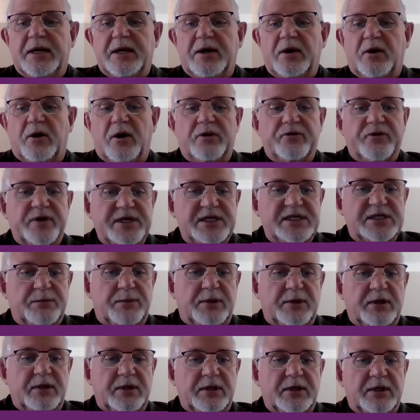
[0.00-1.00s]
on
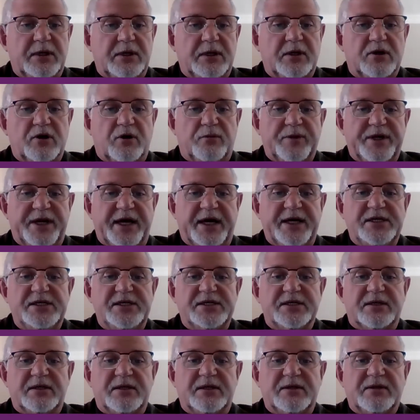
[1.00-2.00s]
reasonable
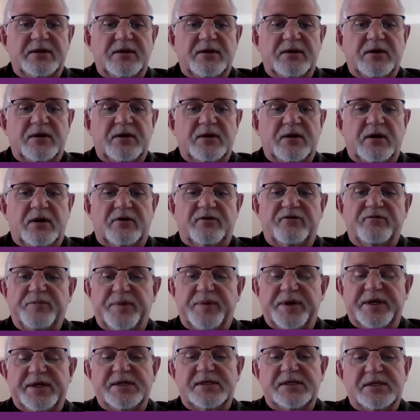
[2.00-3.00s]
accommodation of
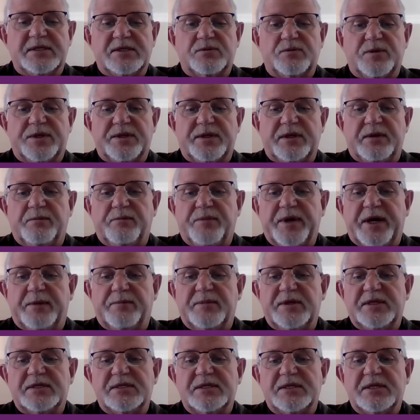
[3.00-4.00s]
persons with
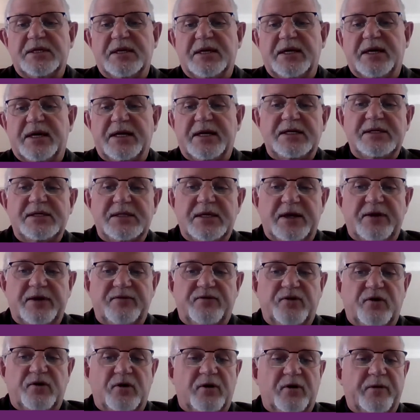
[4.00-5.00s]
impairments, and is
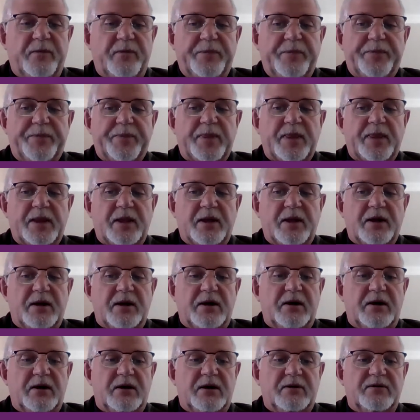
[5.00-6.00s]
therefore
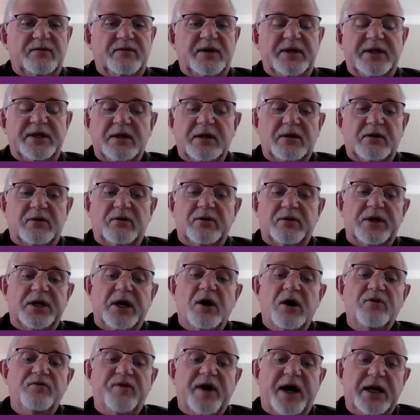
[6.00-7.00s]
of little or
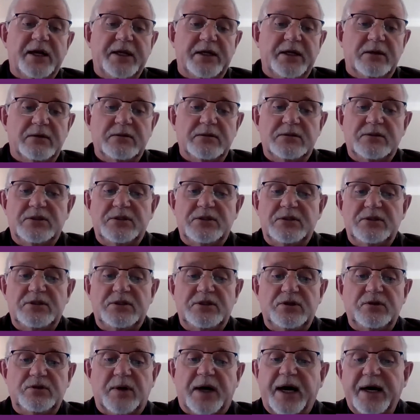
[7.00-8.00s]
no value
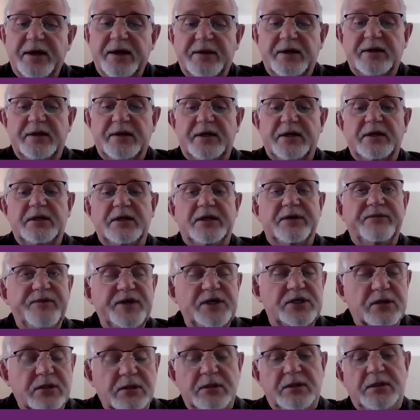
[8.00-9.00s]
to either the
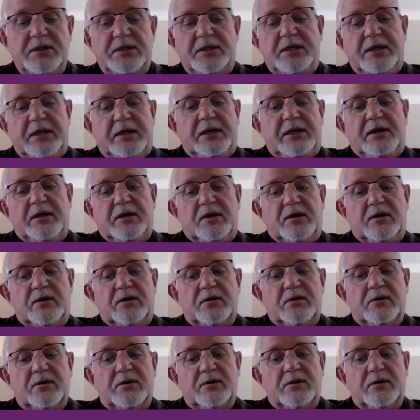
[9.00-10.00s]
individual
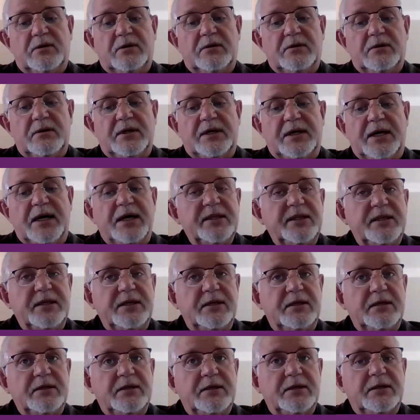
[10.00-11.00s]
or
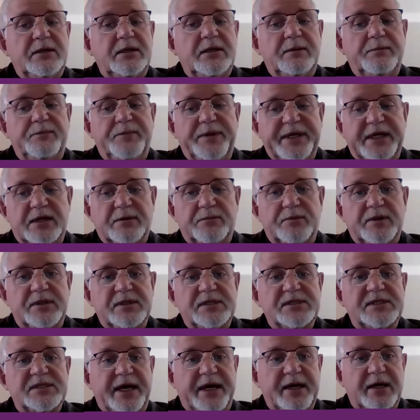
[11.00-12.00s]
other applicable
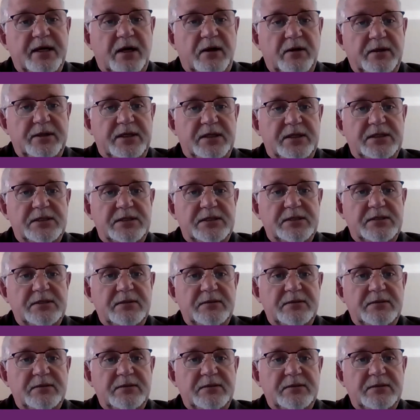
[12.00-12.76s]
stakeholders.